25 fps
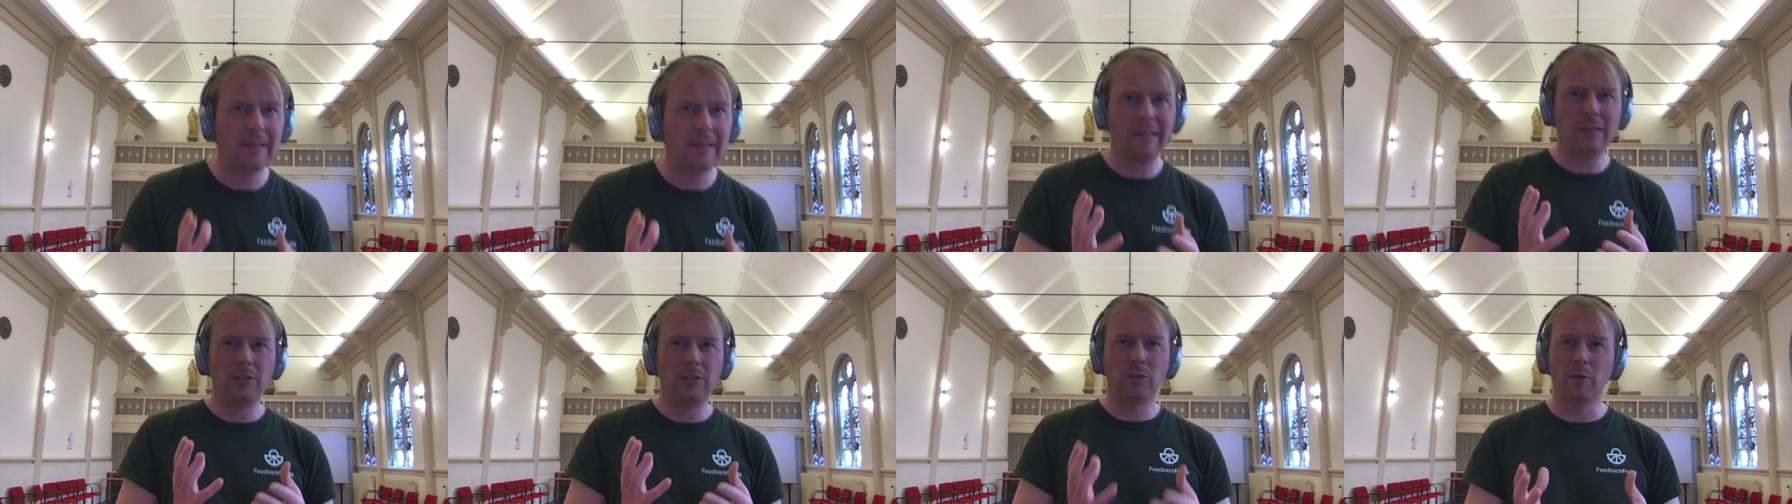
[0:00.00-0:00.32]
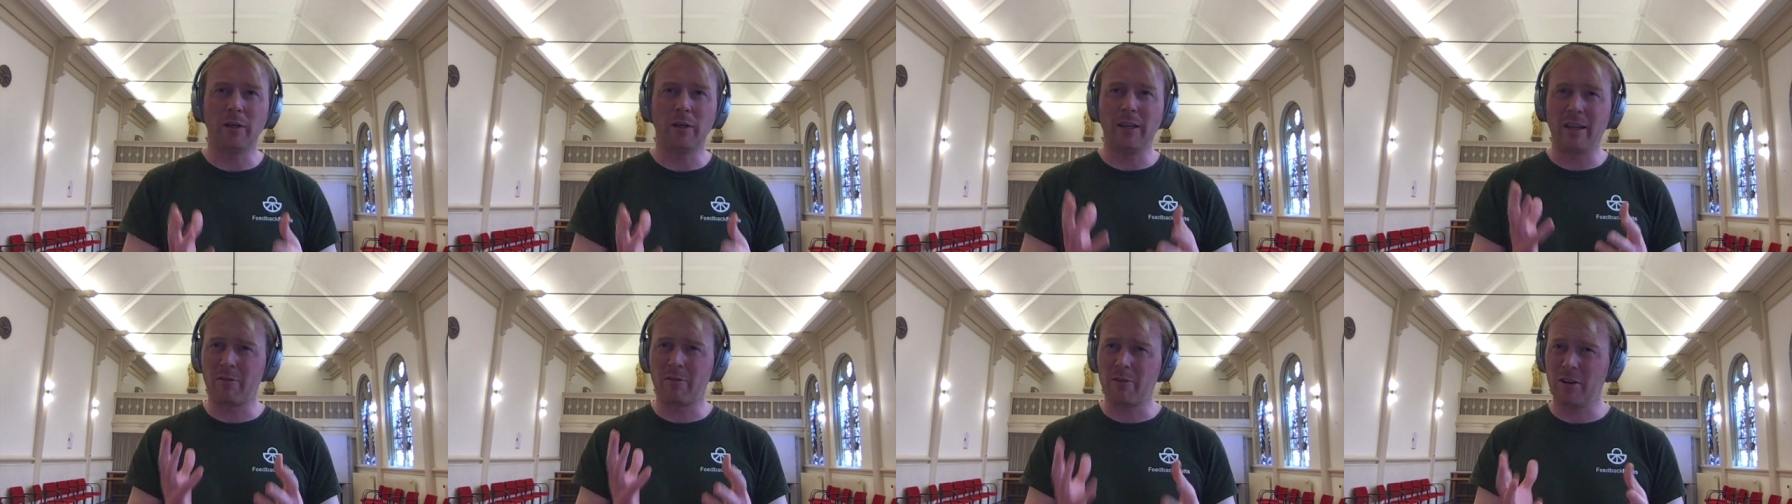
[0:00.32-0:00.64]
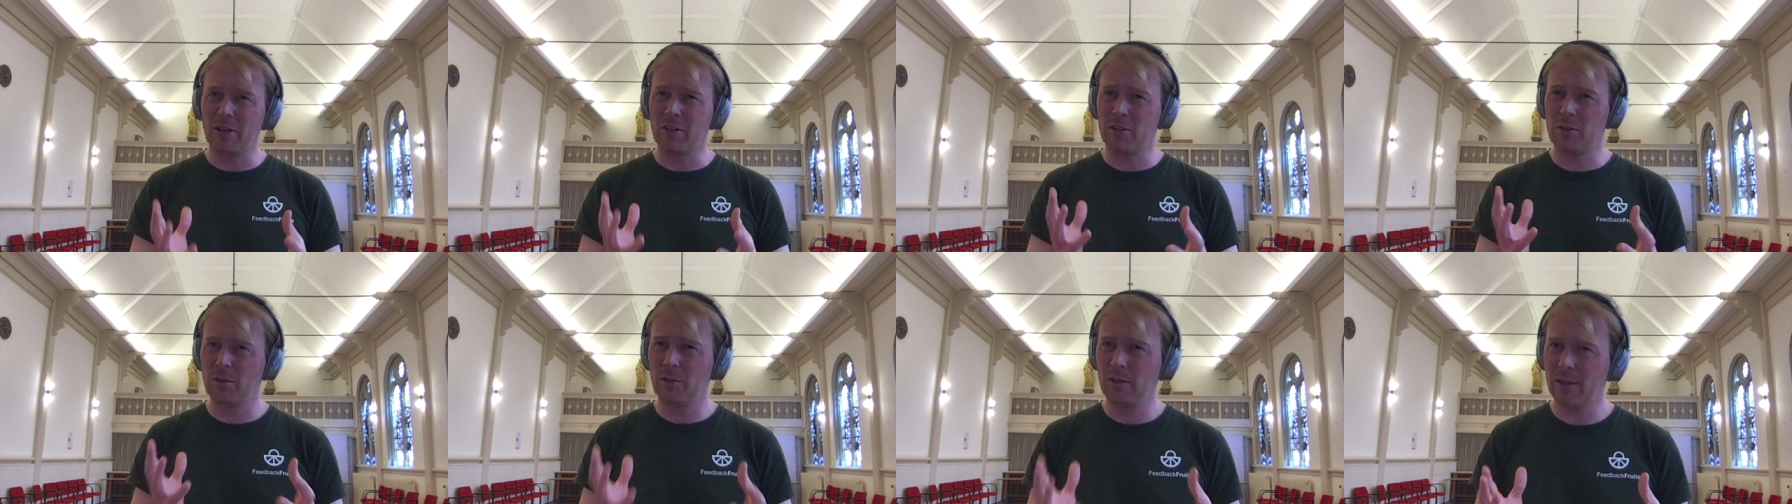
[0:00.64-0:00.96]
to increase
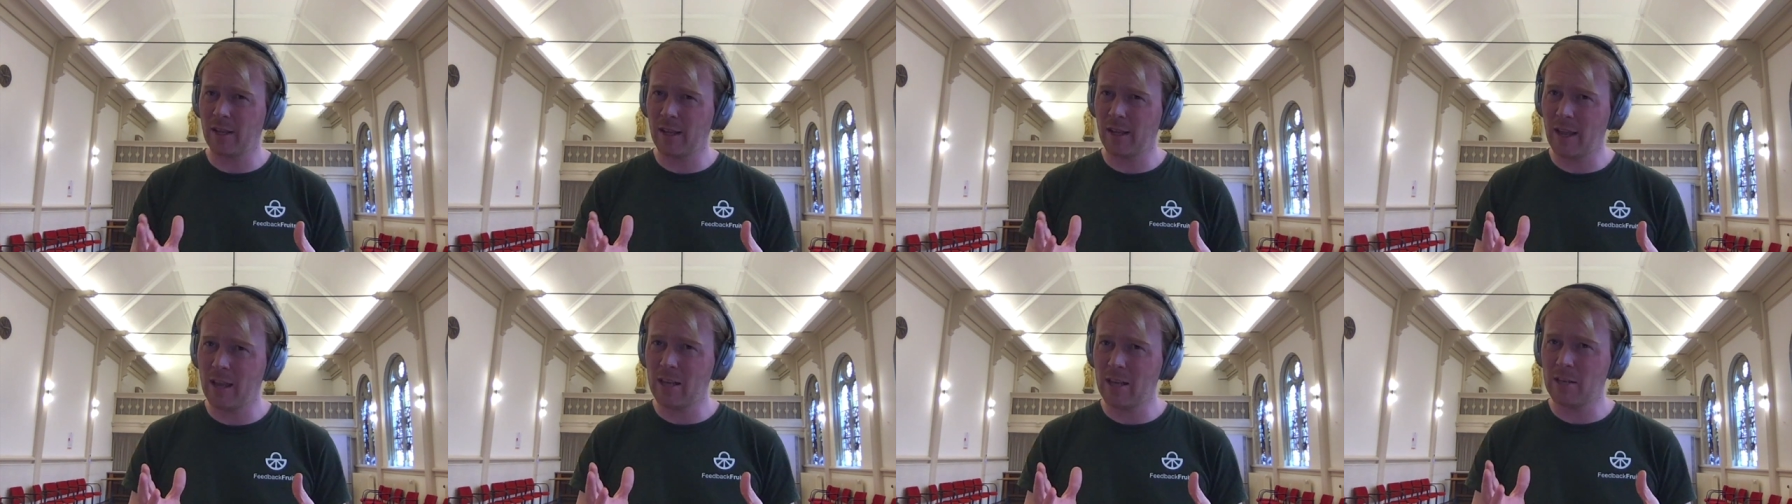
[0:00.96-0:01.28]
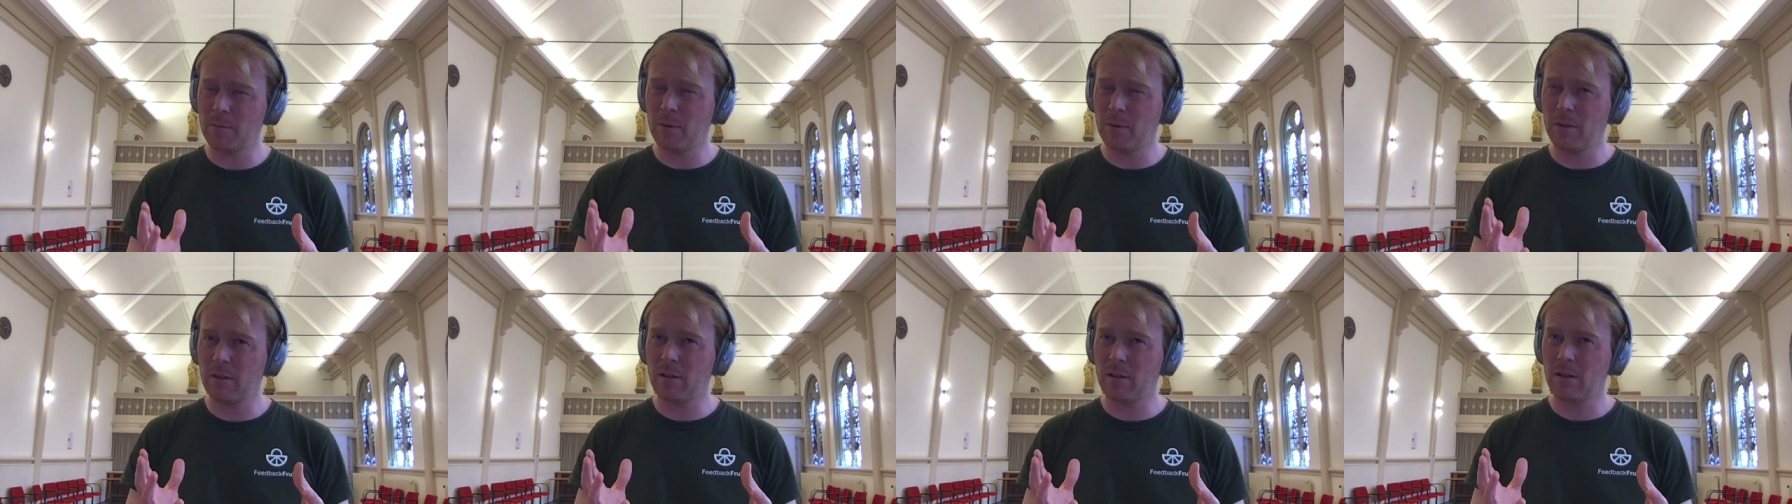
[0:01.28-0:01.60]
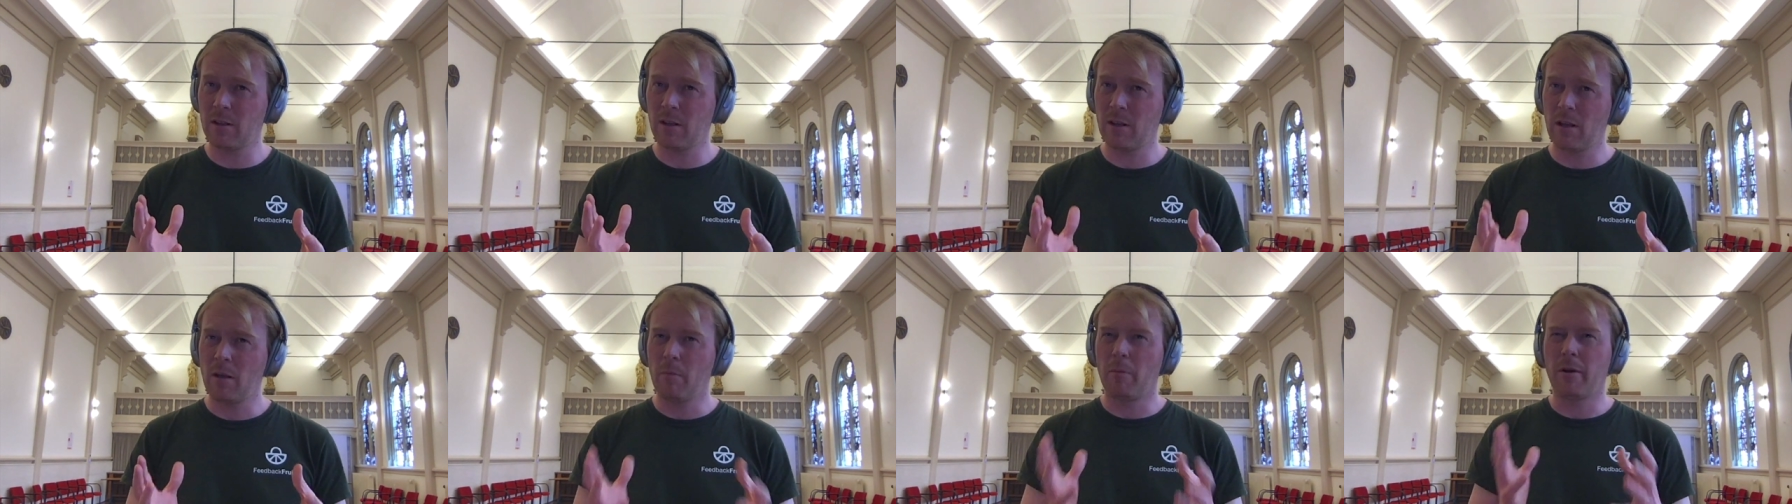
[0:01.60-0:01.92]
student engagement,
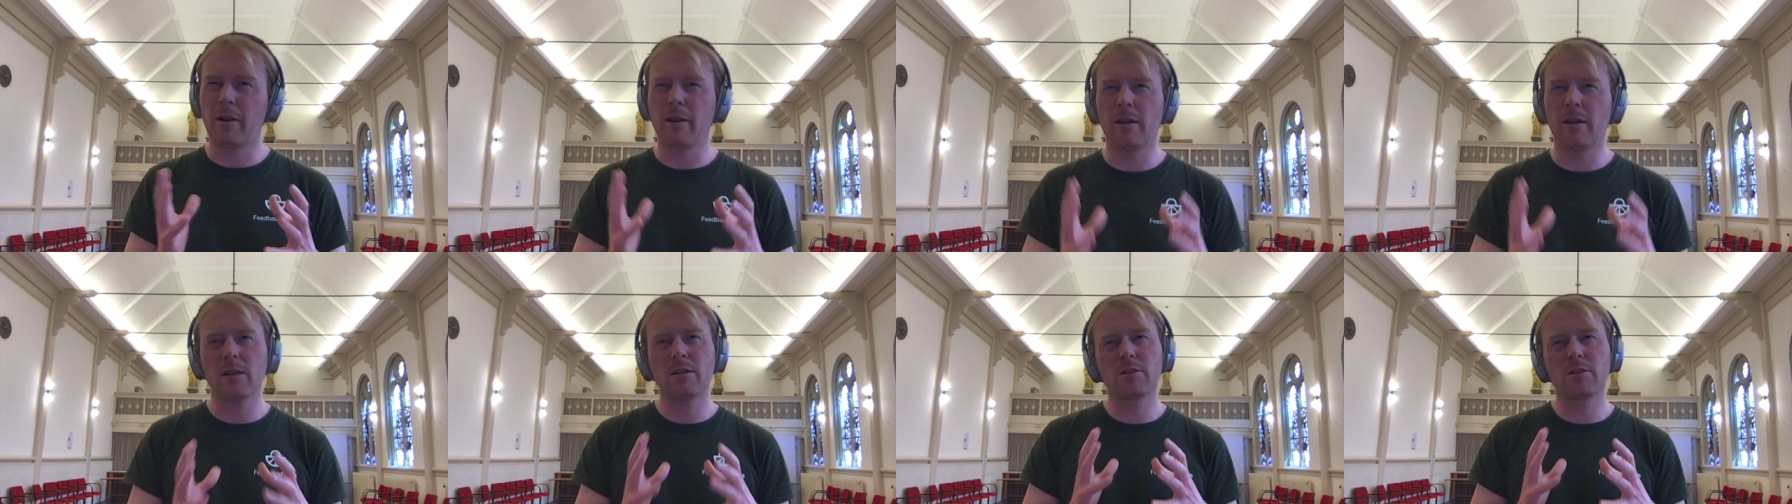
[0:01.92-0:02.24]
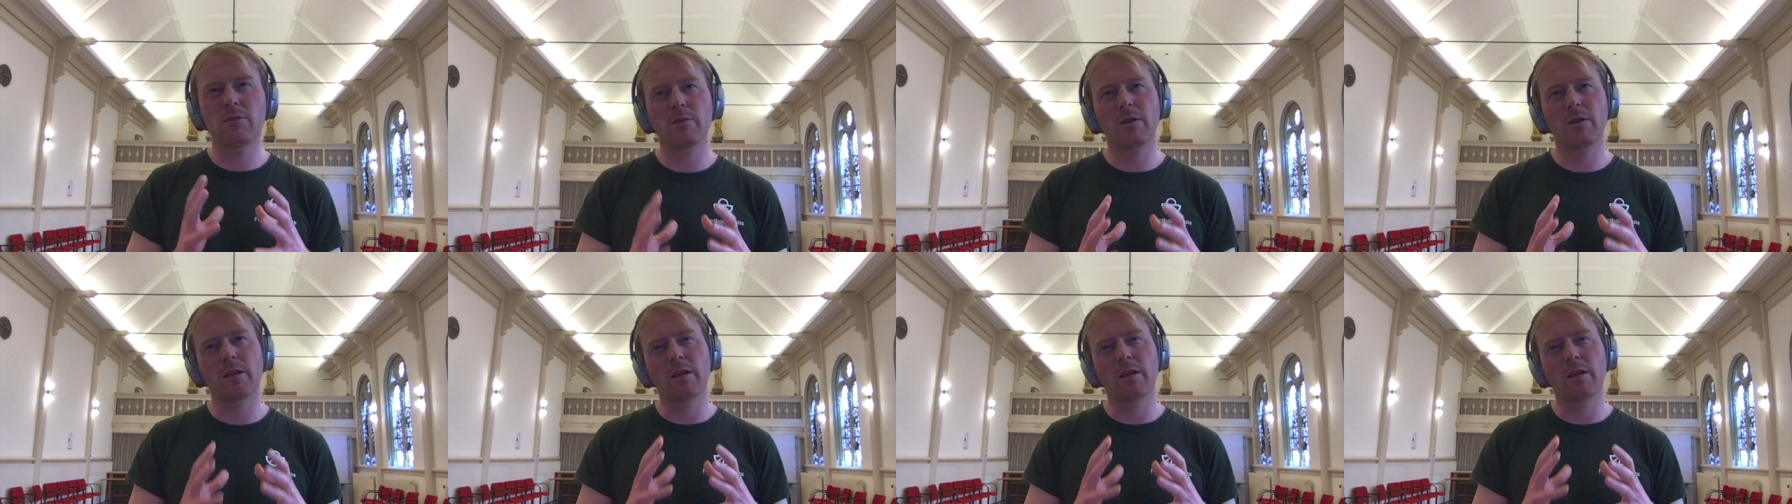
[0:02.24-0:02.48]
but it is to